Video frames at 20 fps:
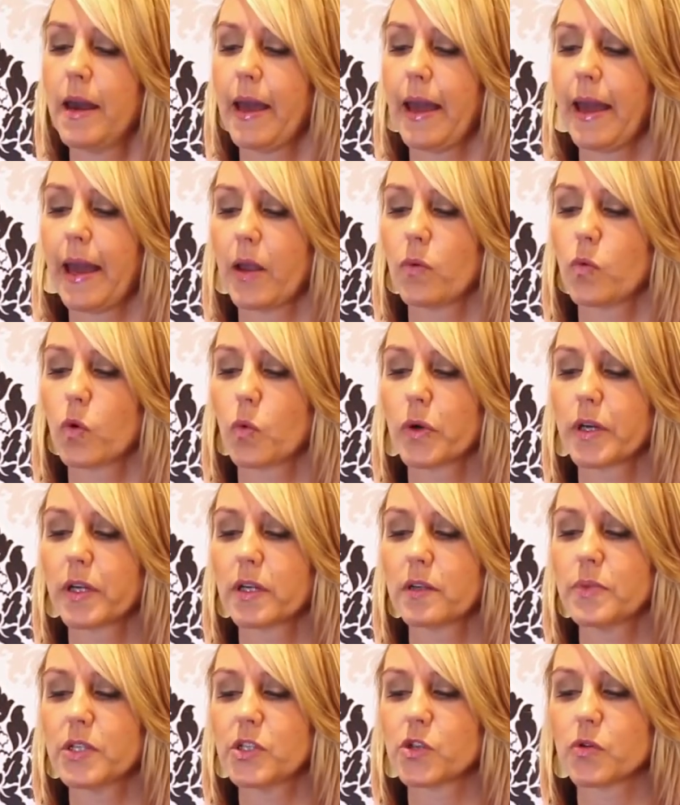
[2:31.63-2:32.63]
And what we're going
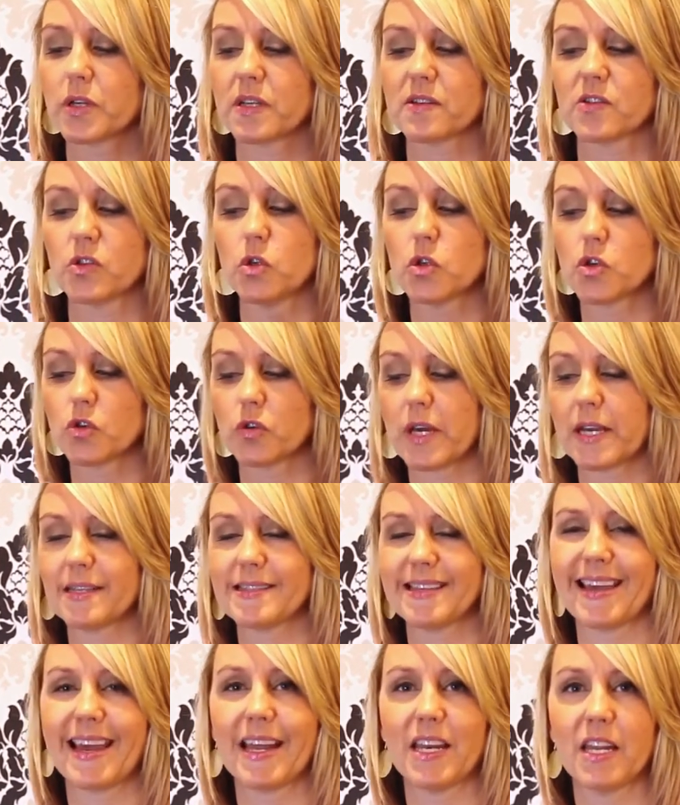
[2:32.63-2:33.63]
to be doing is
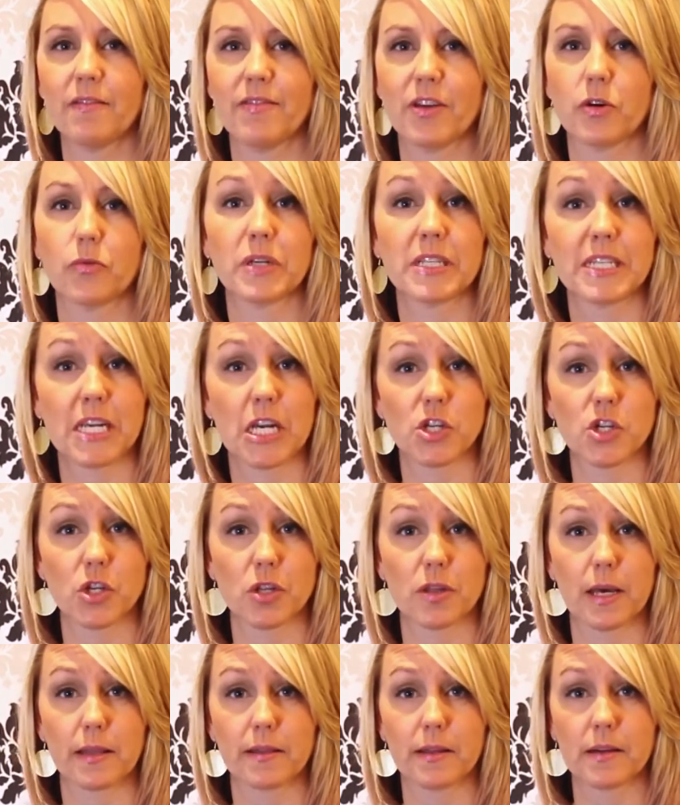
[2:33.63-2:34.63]
neutralizing any of the
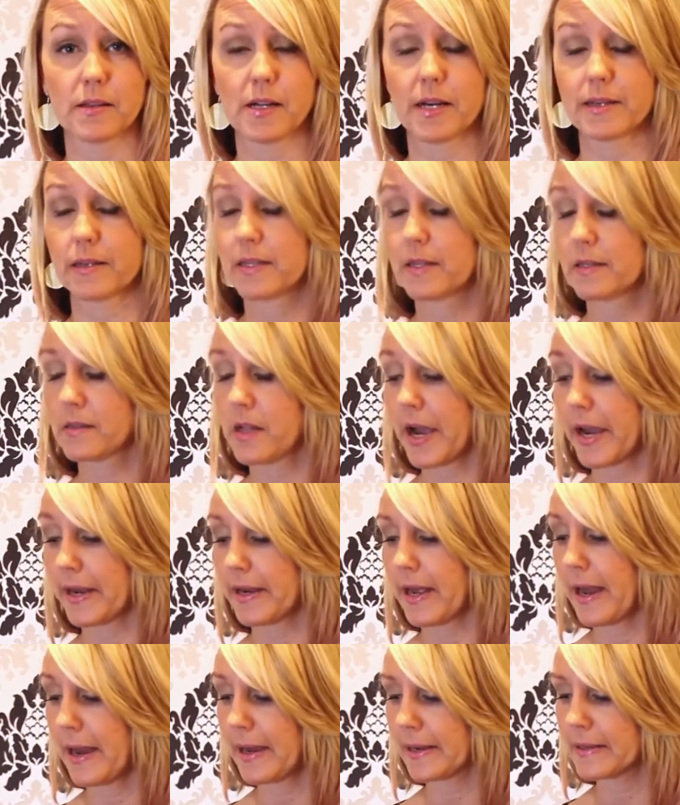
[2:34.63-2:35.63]
irritation that the client
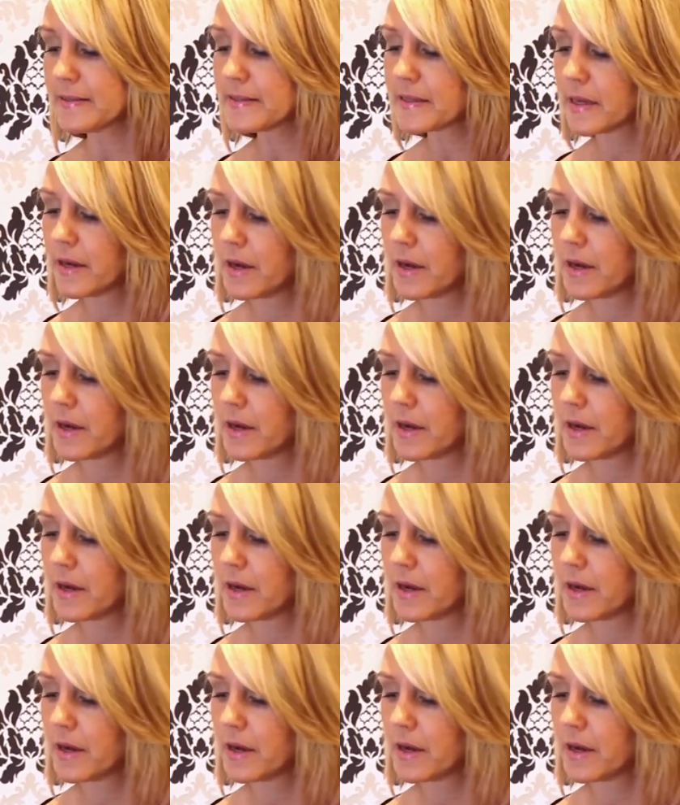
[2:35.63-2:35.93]
has.